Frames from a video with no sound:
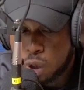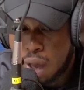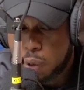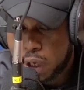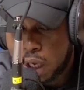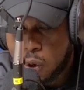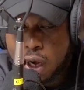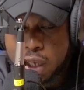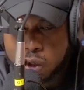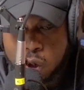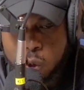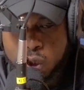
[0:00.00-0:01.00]
can call us
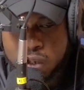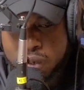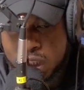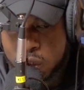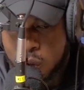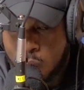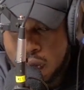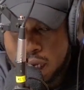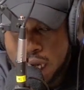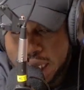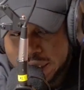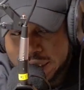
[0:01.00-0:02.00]
on
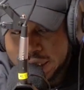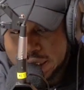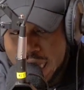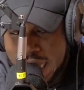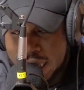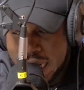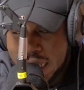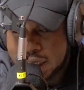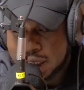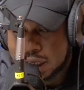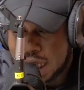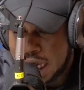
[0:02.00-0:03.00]

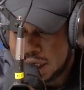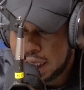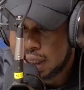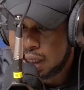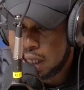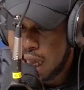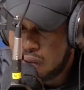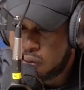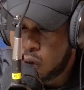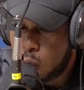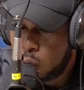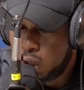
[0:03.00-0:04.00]
0701-969-969. Text in live on
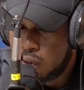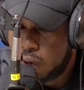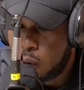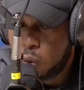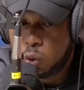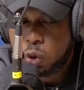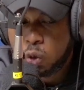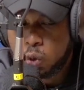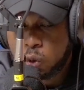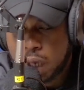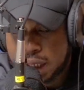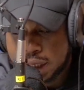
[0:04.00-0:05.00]

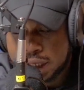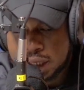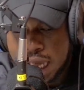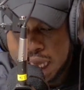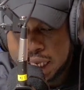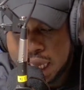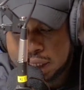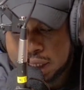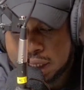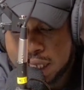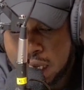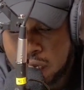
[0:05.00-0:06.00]

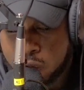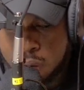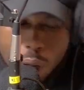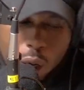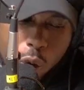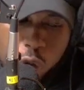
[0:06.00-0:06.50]
0702-969-969. It's all about consumer